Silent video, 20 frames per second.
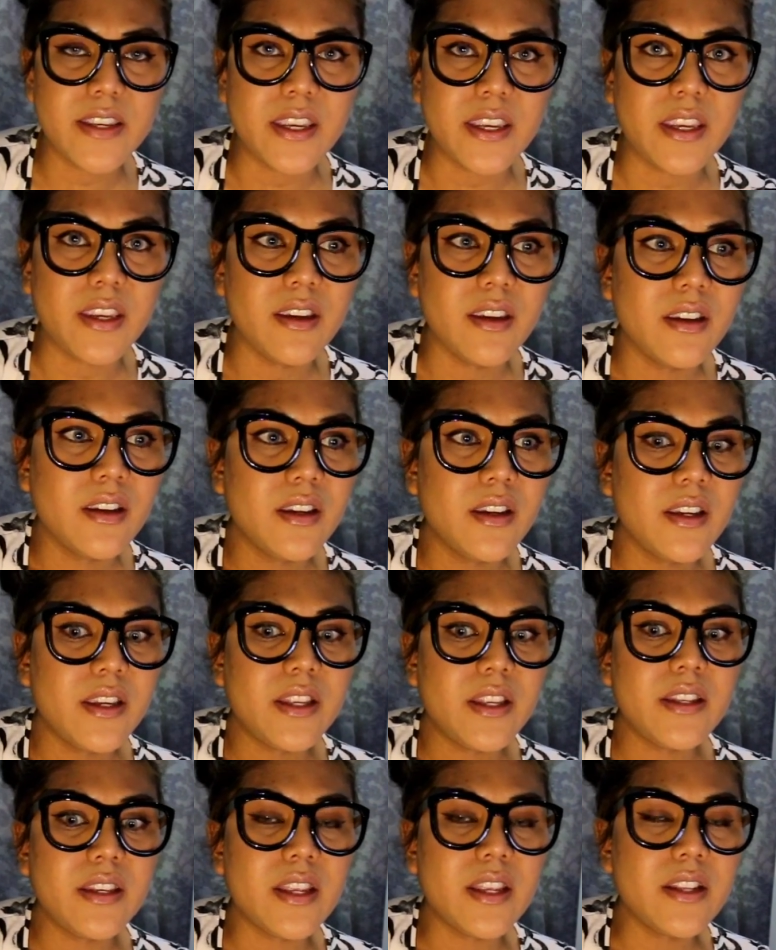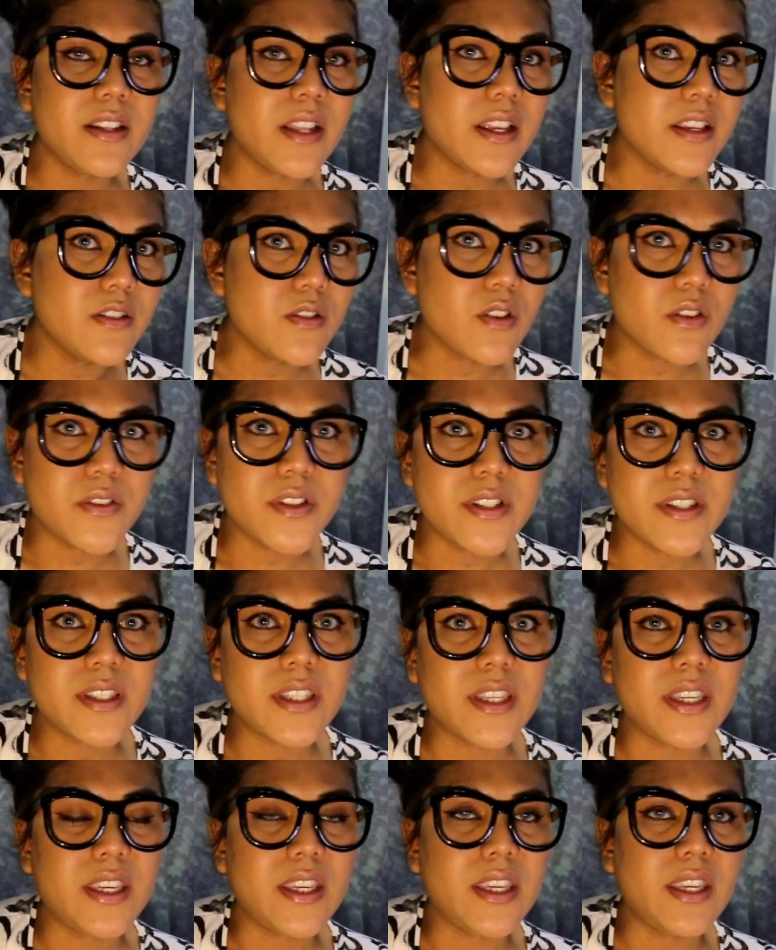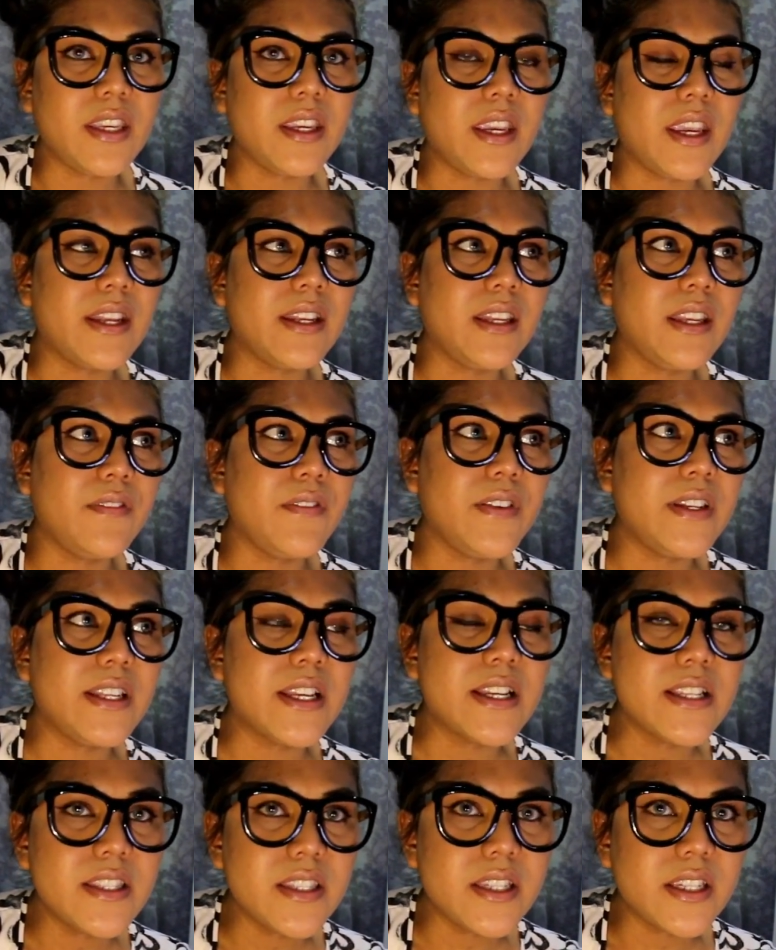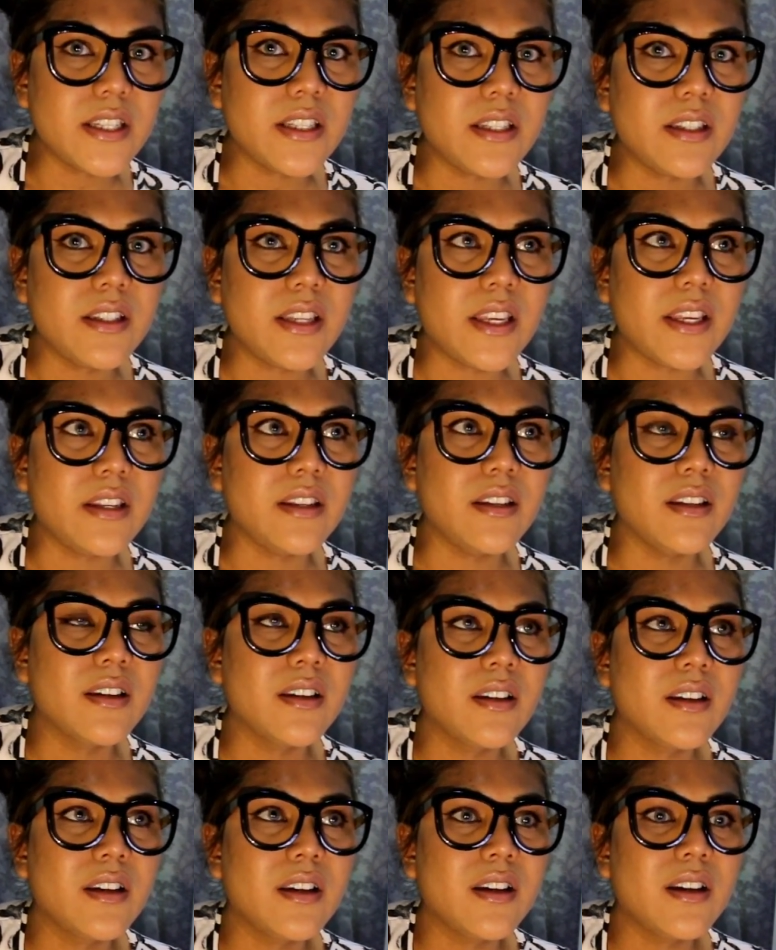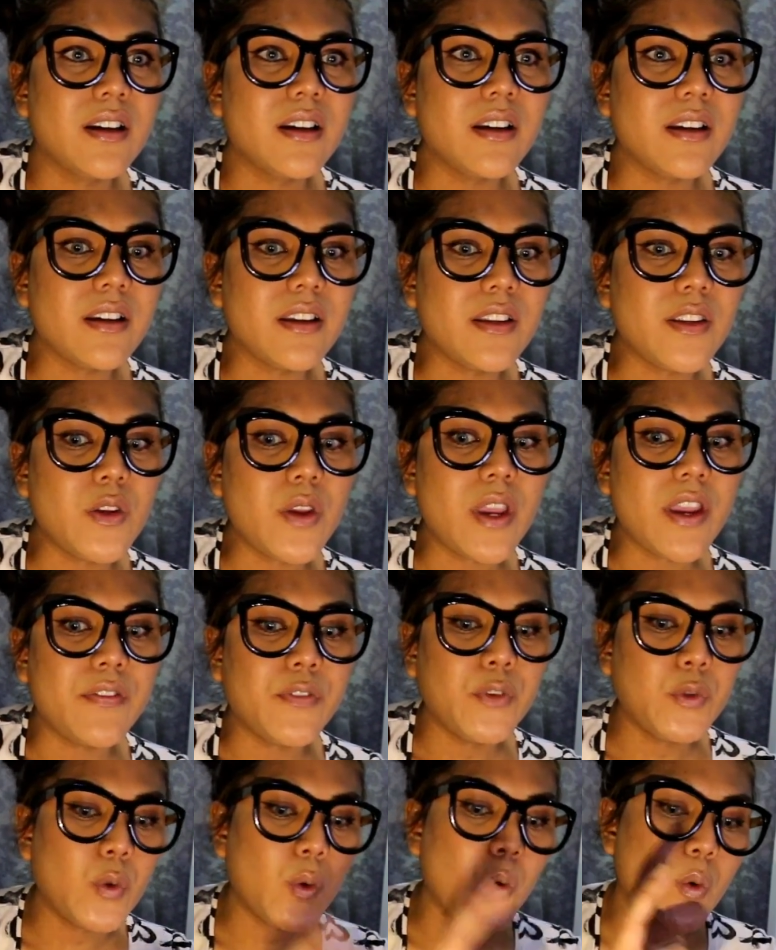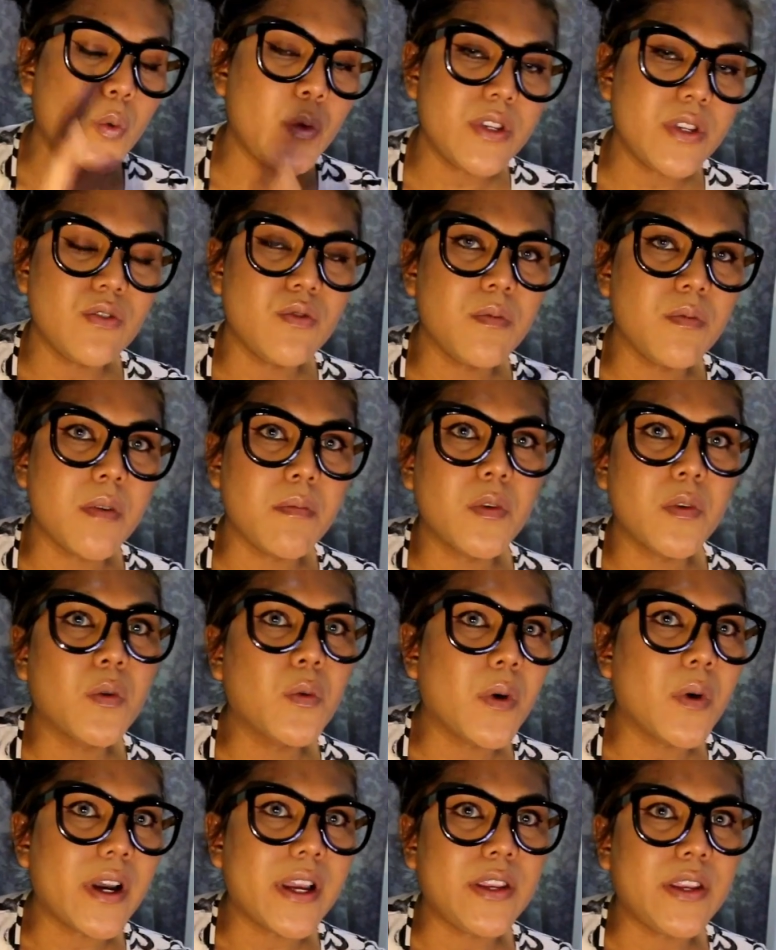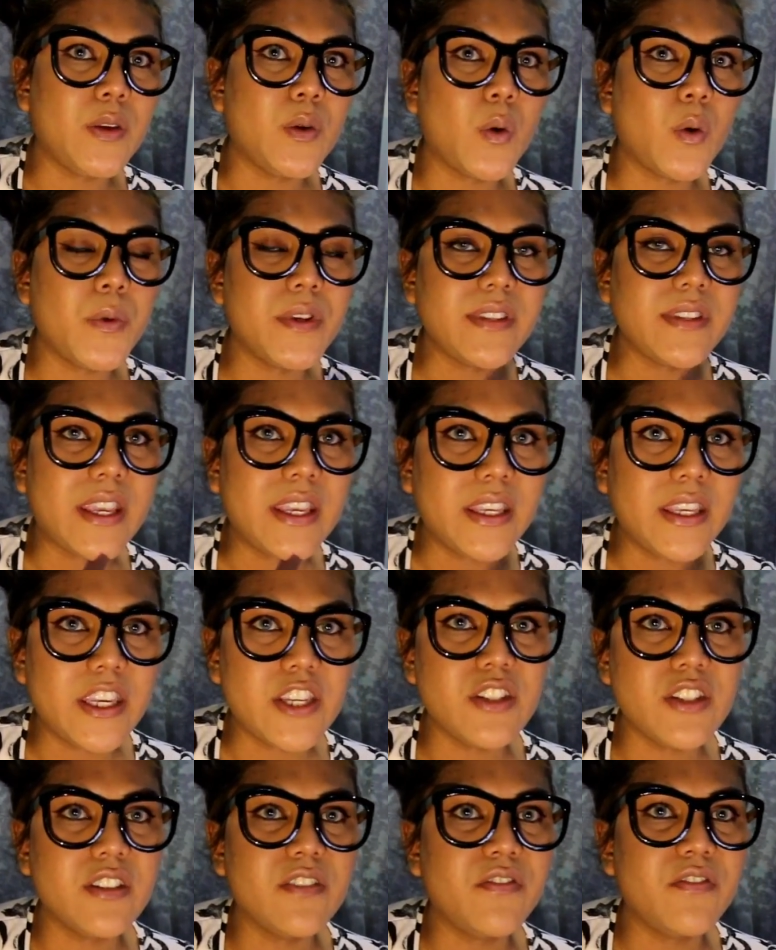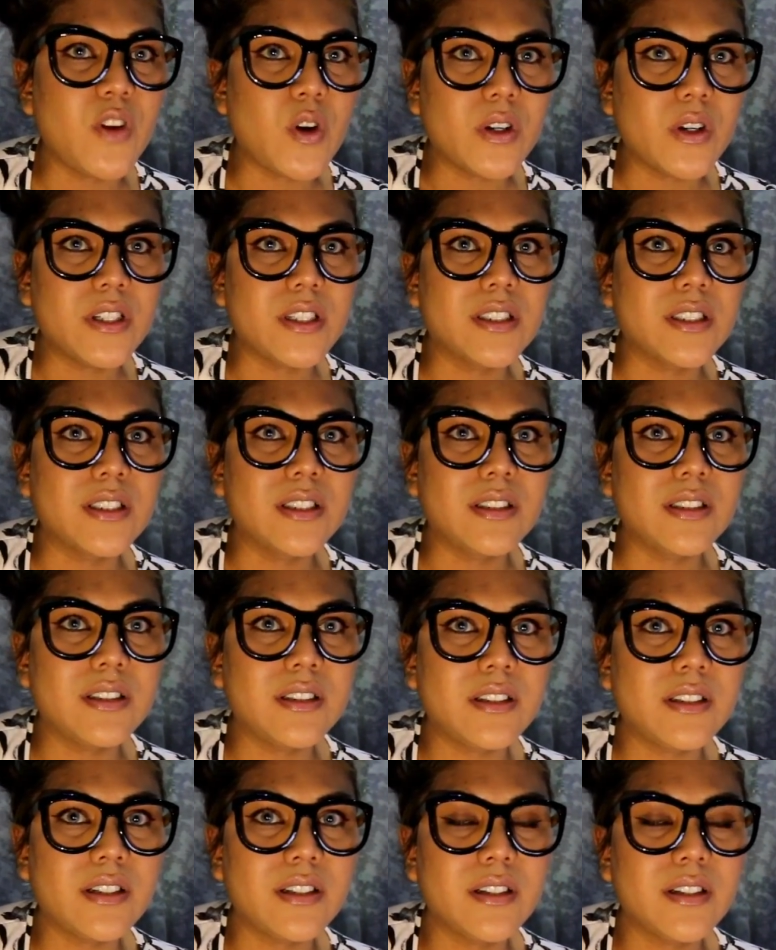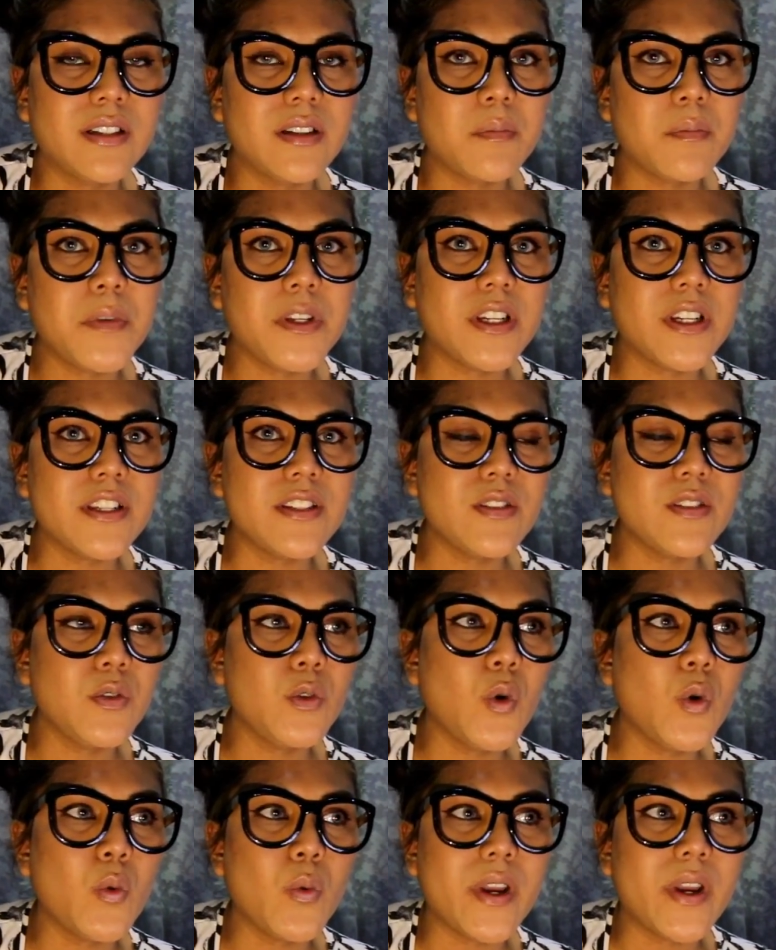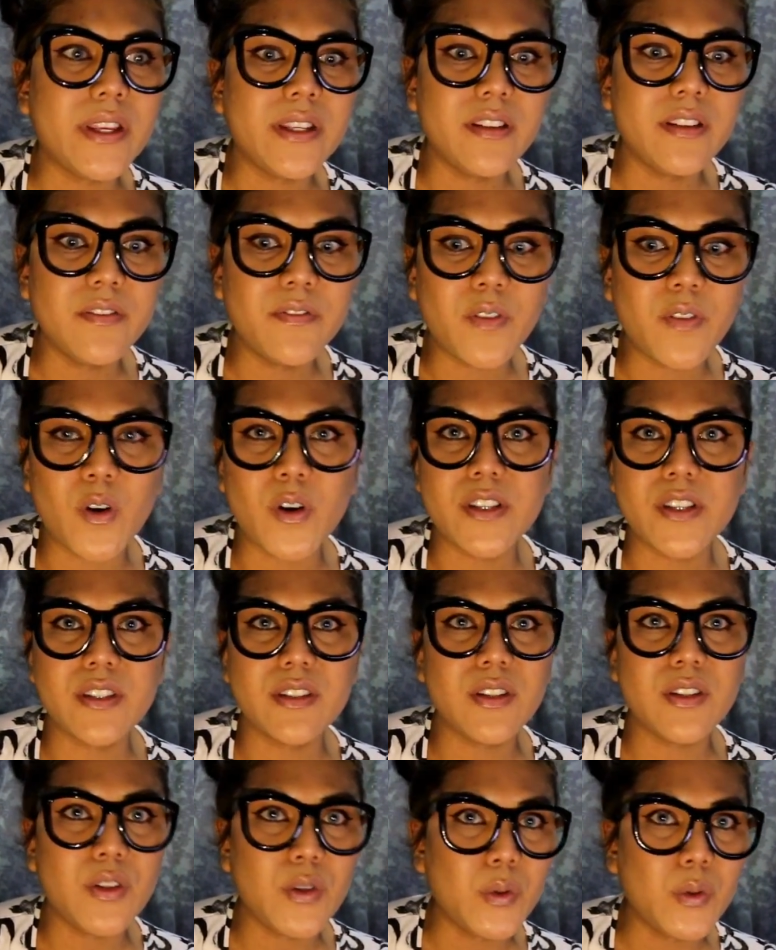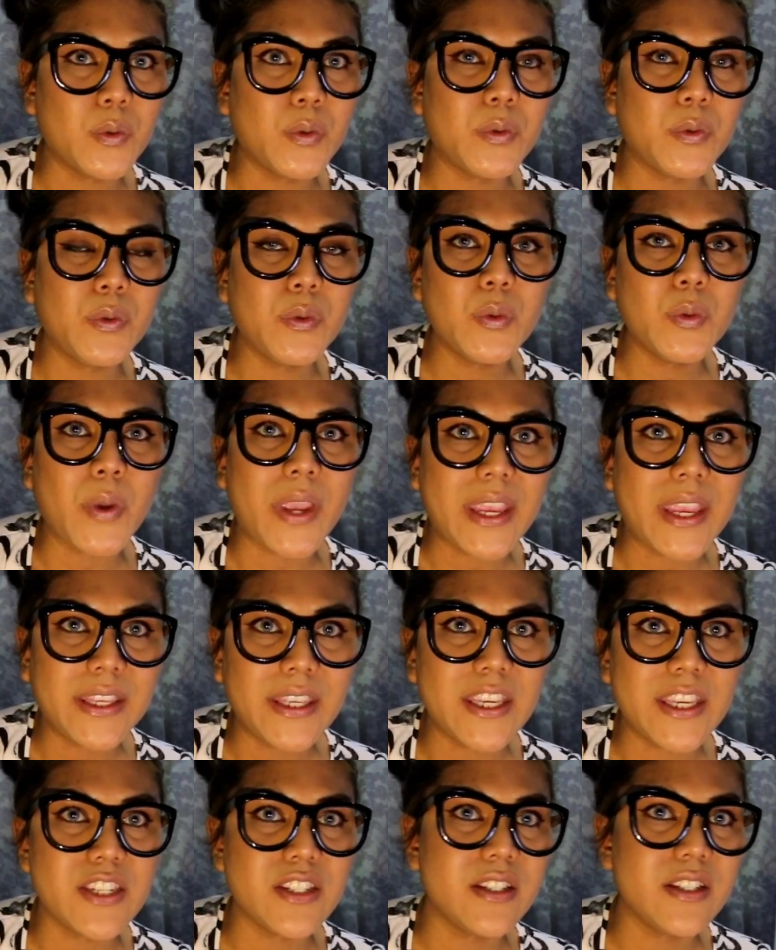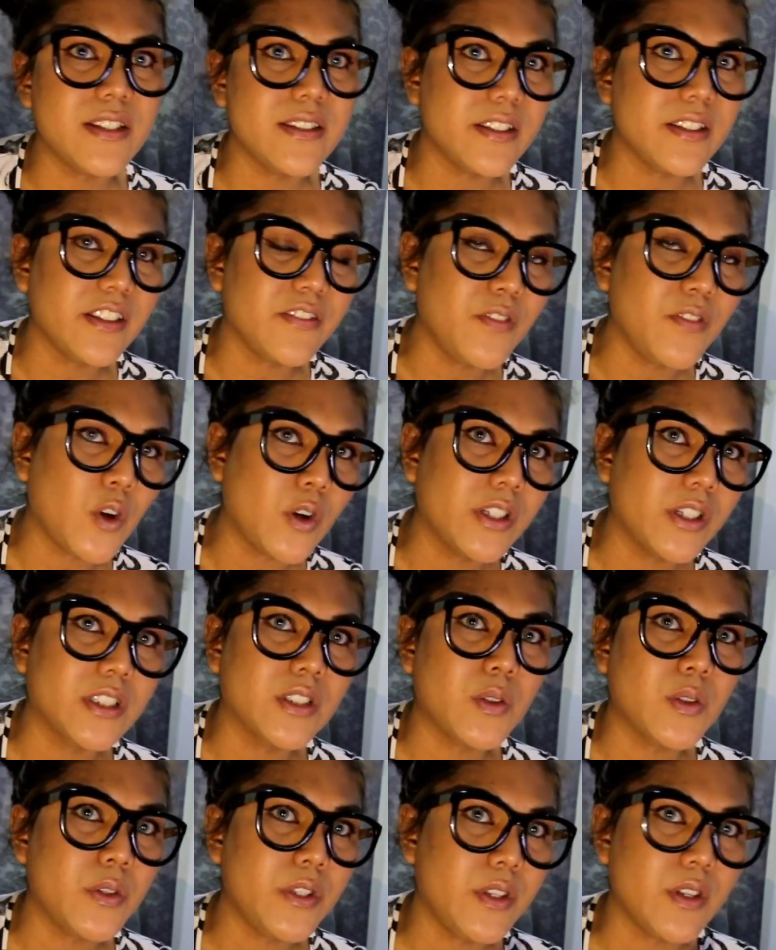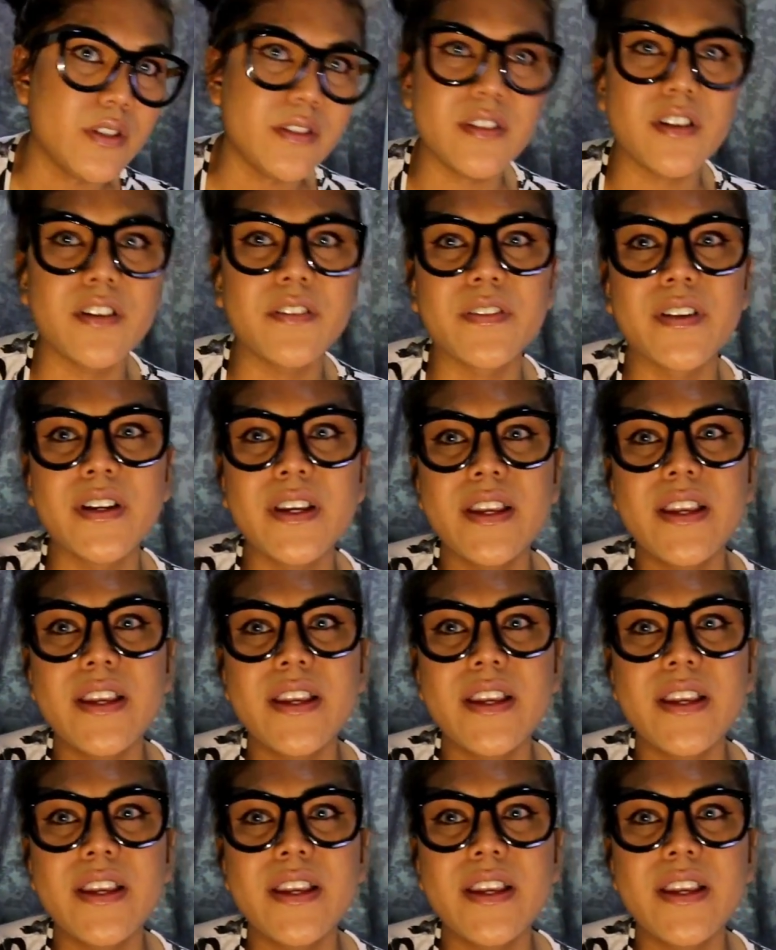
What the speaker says: day, then that's your rezeki. And if it doesn't, then you have to always remember why you always engage the blogger, because no one force you to engage the certain blogger, only yourself.